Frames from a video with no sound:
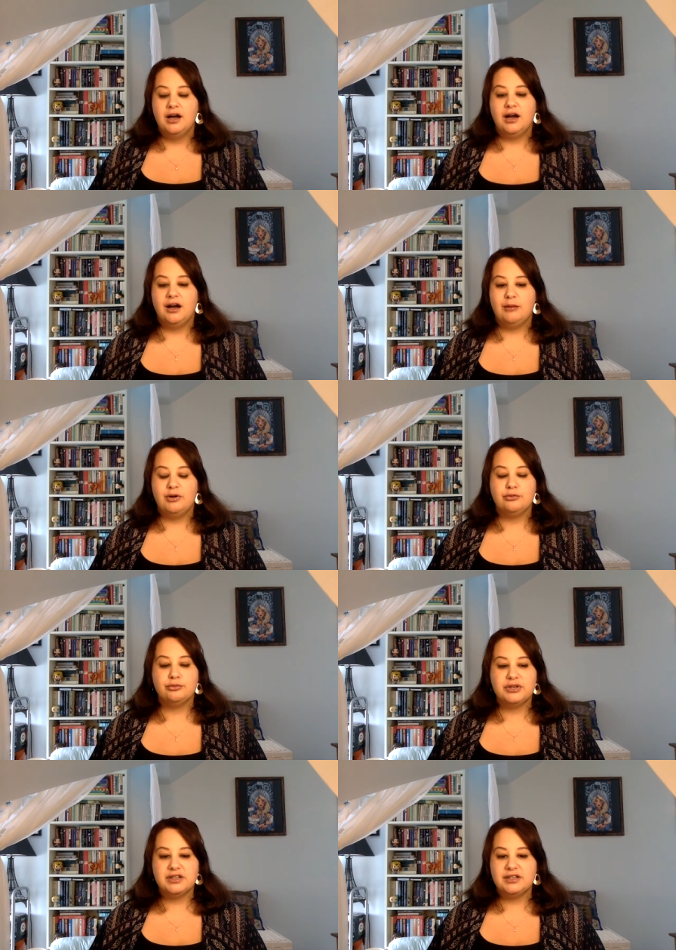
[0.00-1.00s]
um,
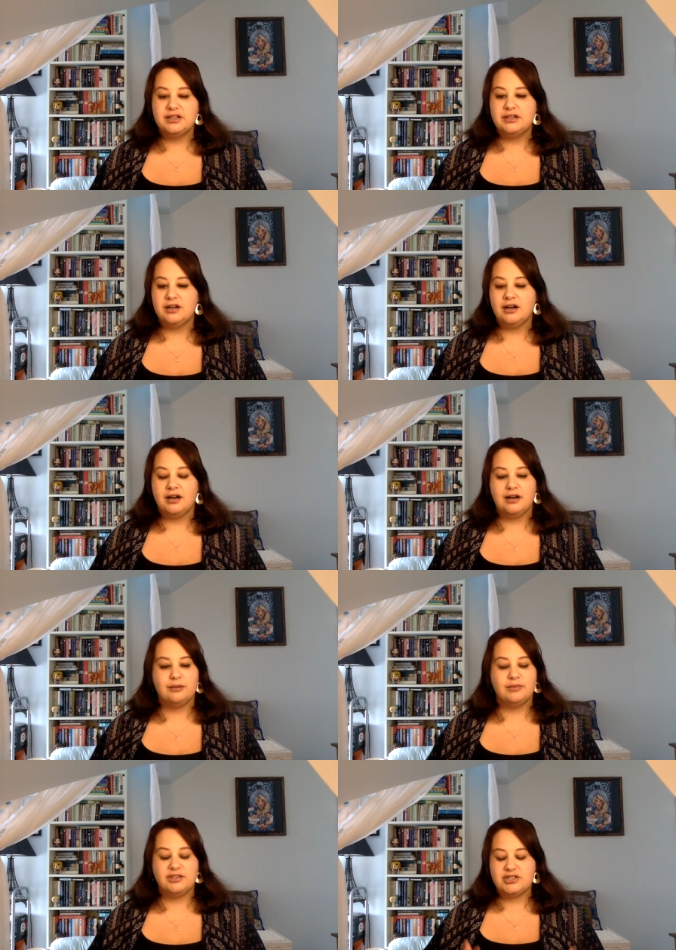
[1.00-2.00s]
really
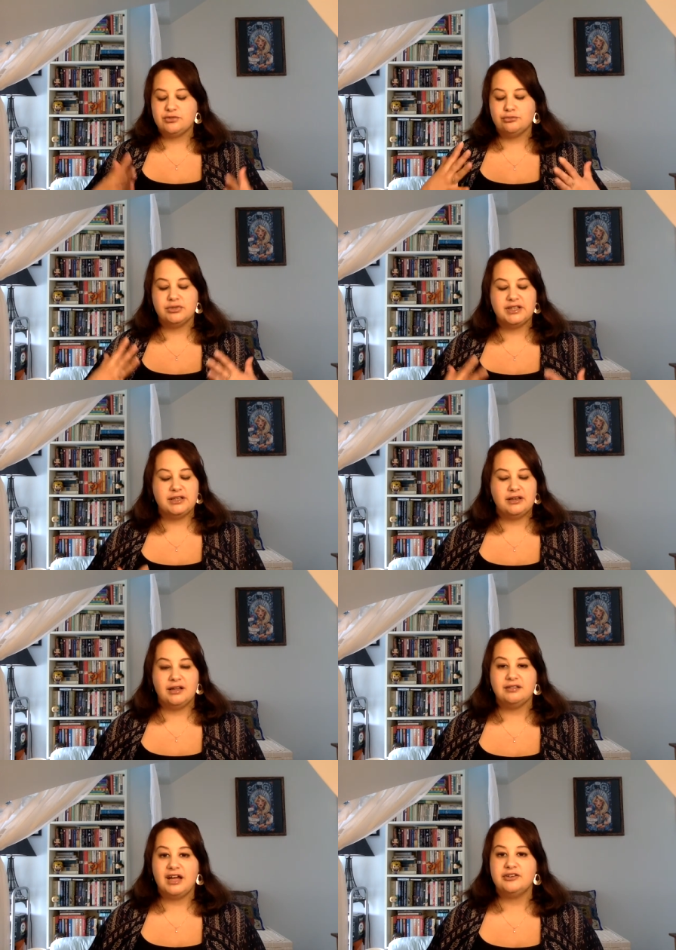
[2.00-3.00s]
um, just really
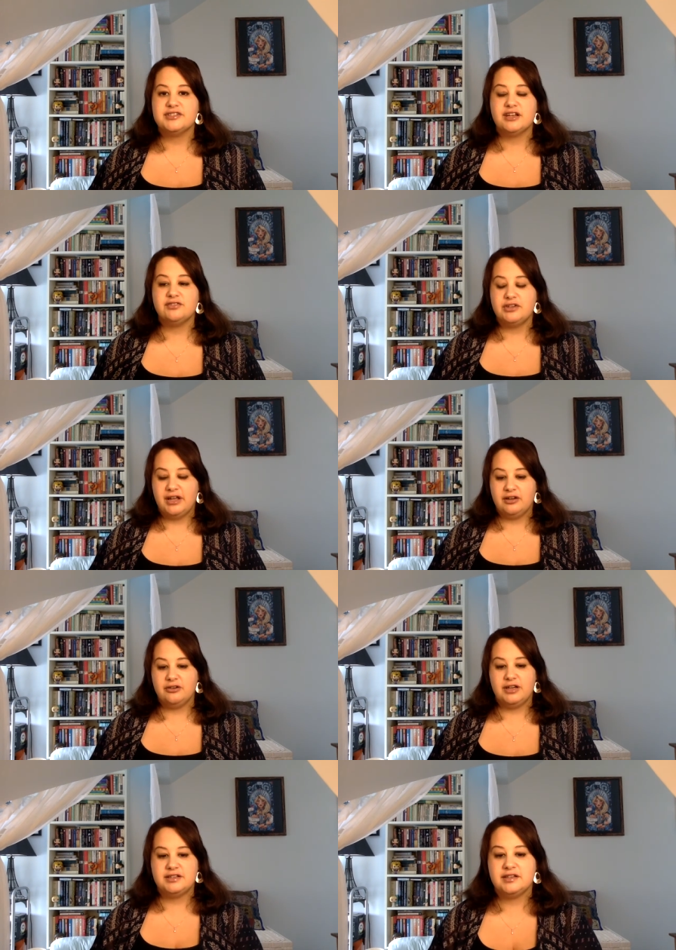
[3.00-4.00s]
allow yourself to
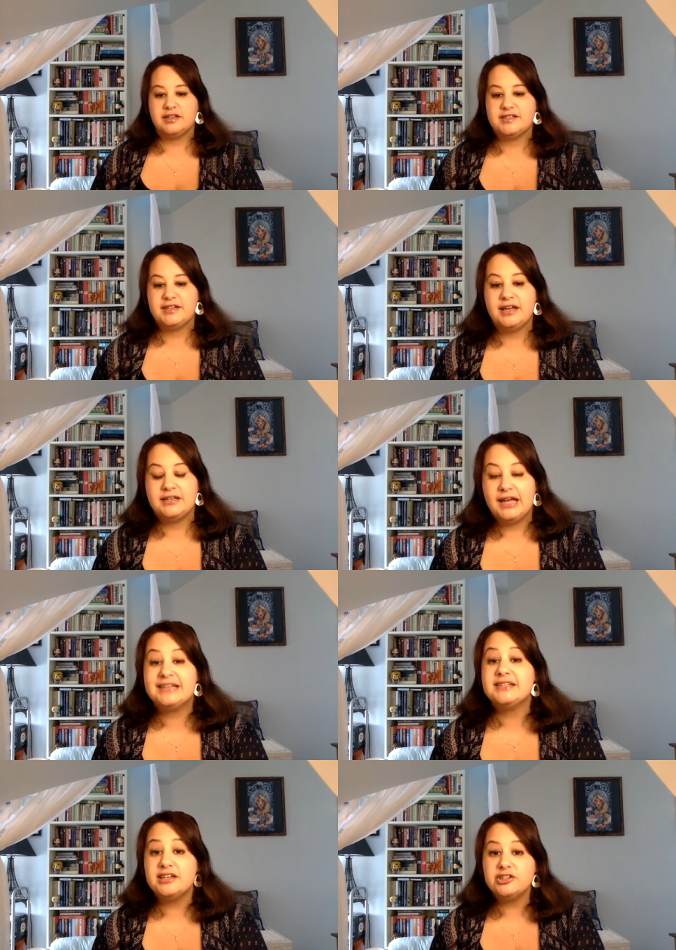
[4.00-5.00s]
anchor into this and,
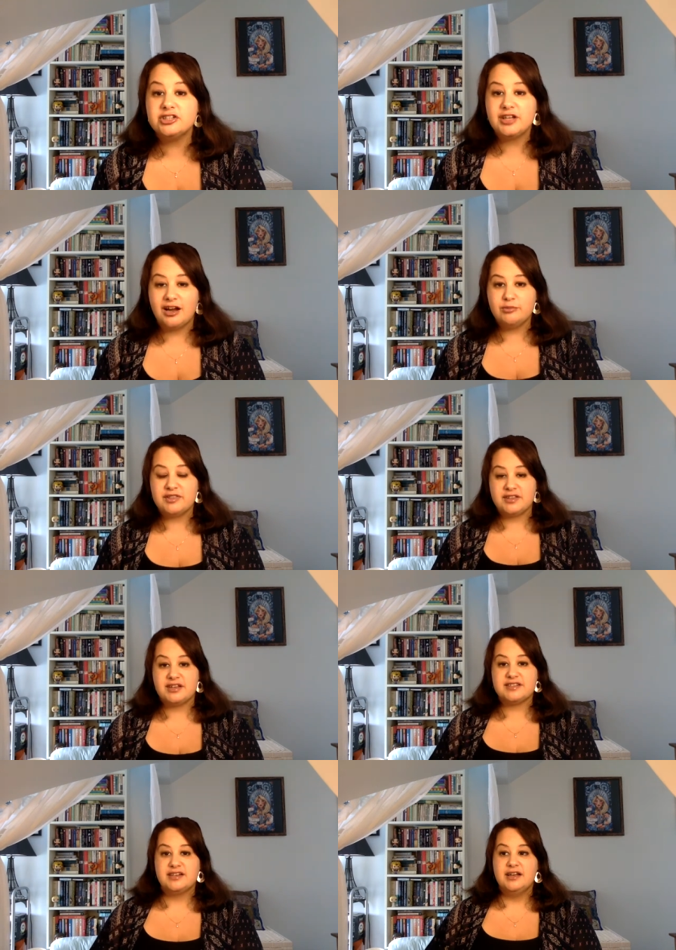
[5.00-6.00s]
and take your time with
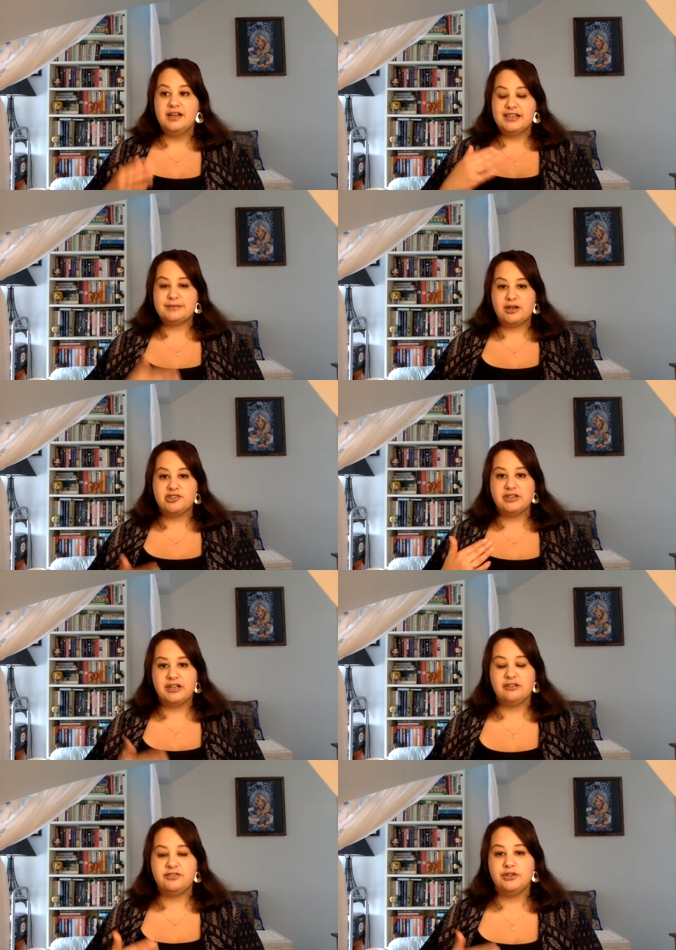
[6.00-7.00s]
this, especially
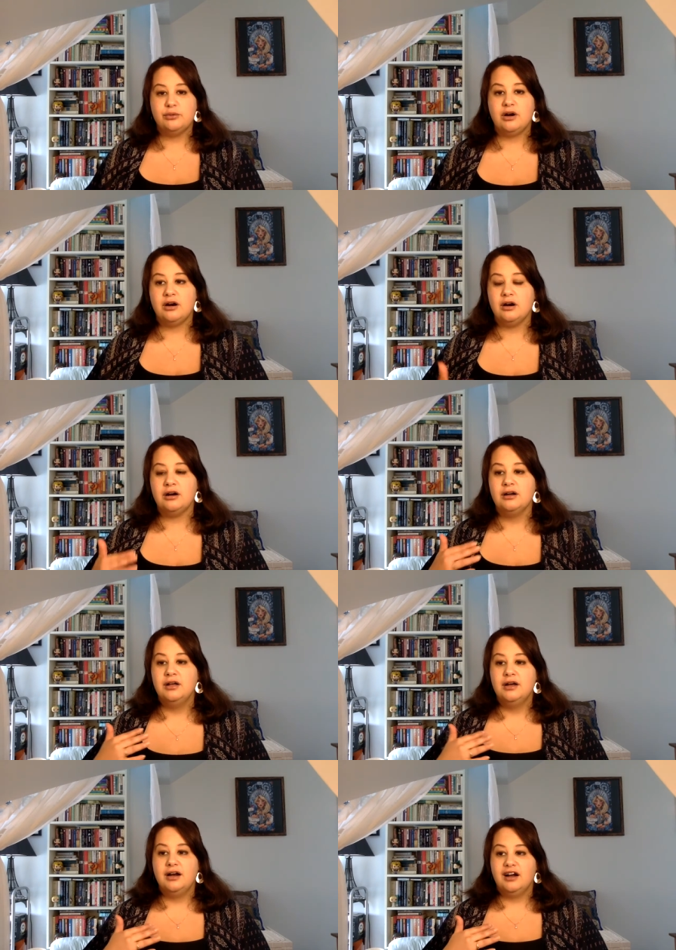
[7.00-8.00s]
if you are
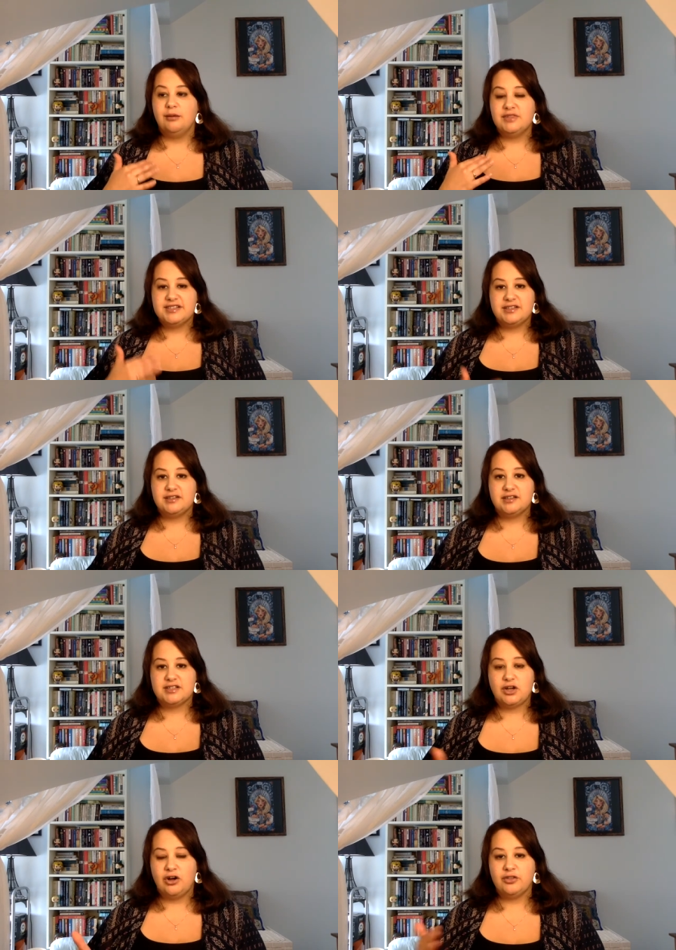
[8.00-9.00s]
um, listening to
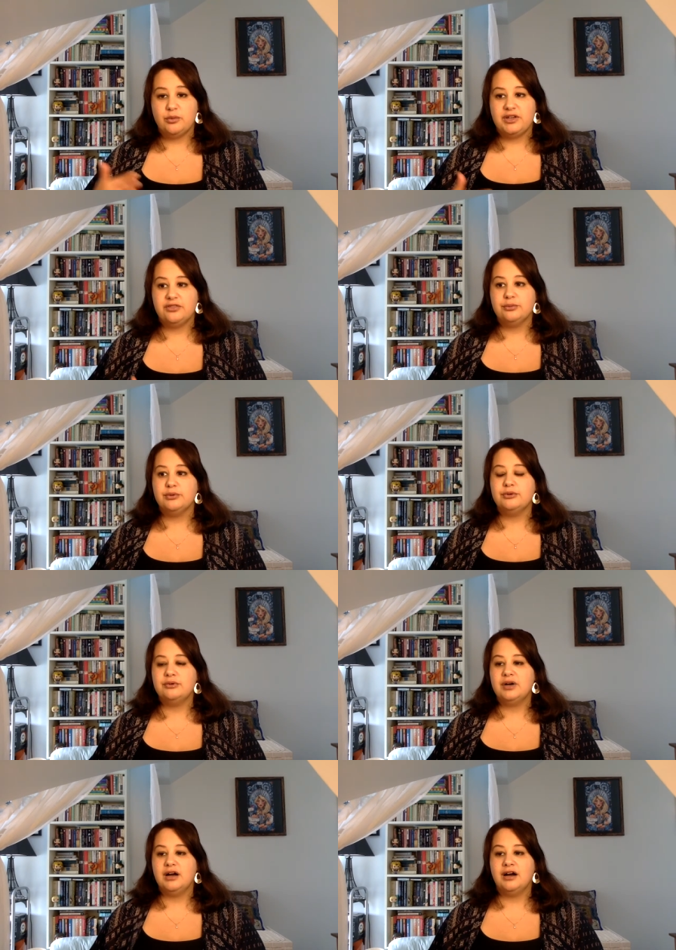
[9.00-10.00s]
this all the way
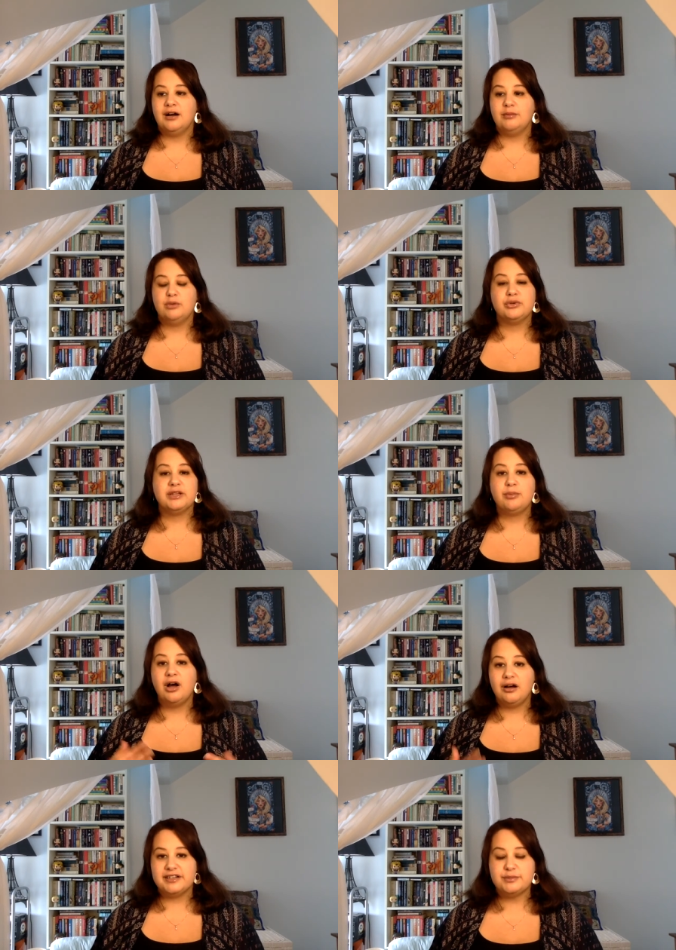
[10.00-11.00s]
through. Um, really
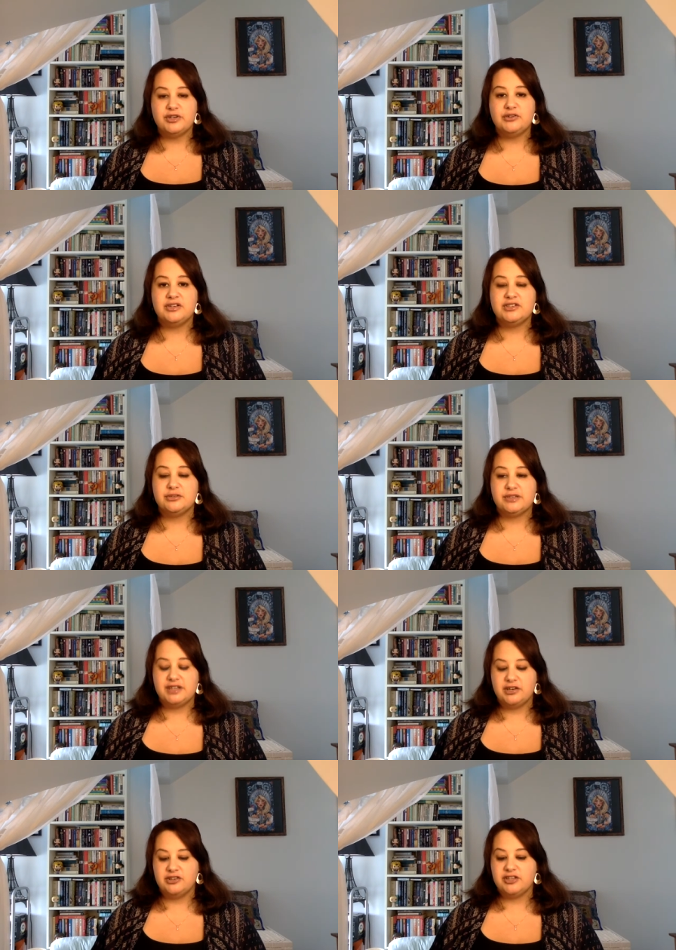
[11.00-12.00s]
pause when you need to and
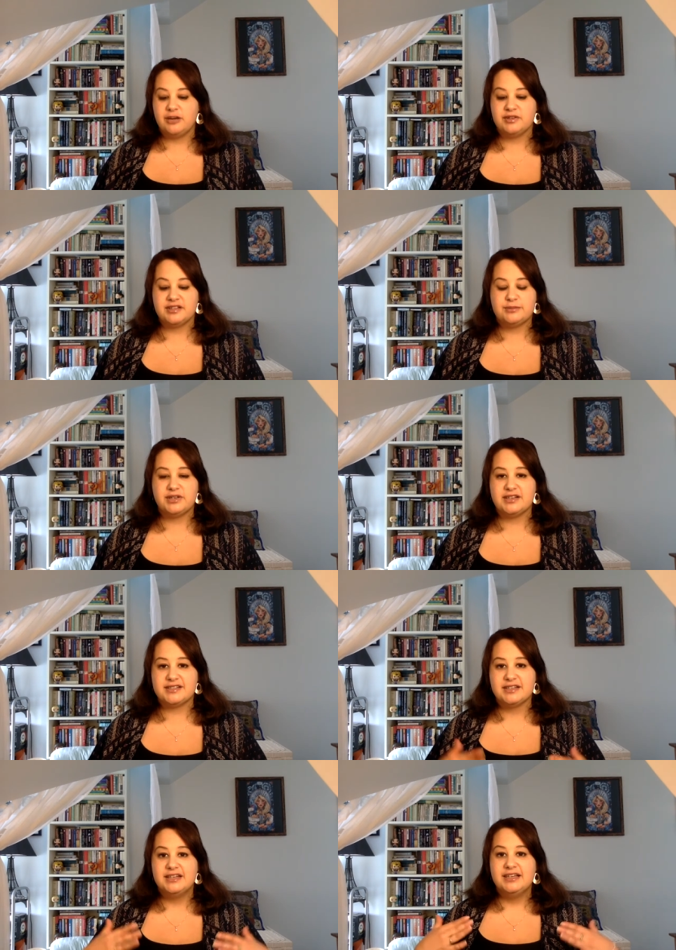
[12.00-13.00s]
take your time with this
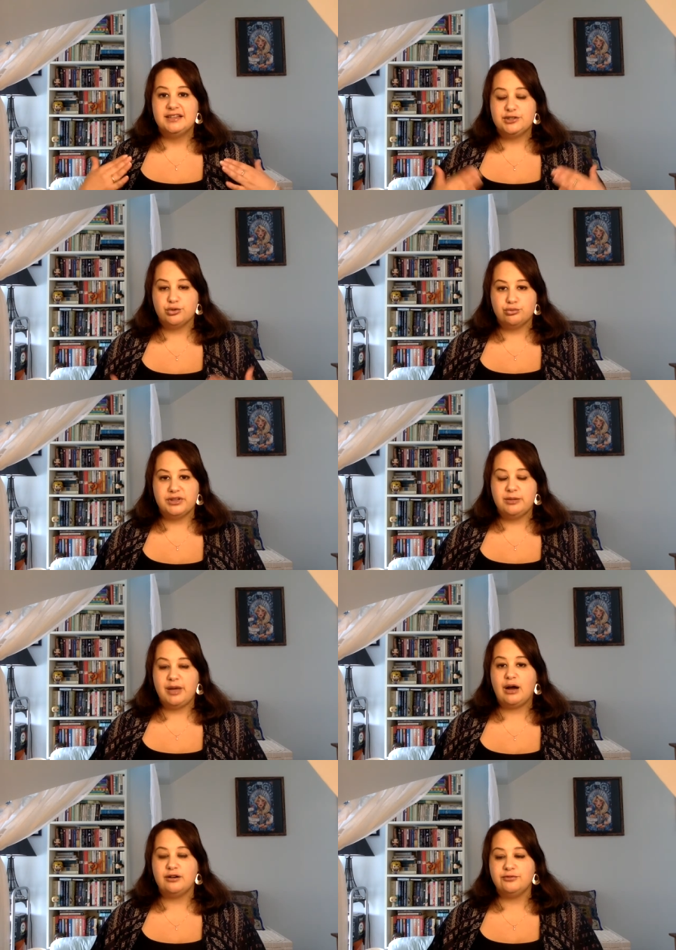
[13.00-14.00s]
because these are really
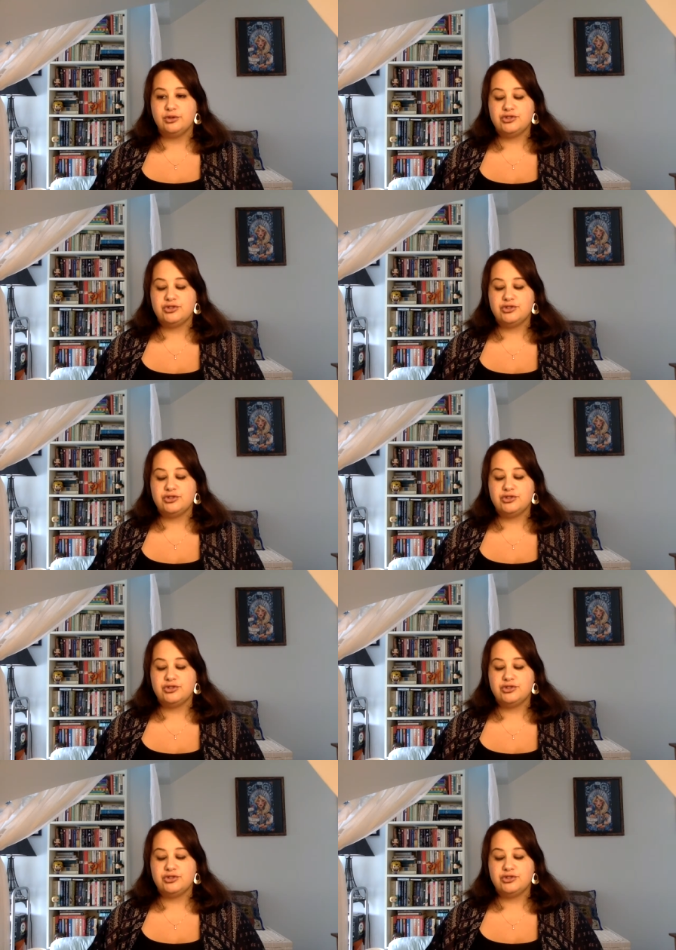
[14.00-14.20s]
powerful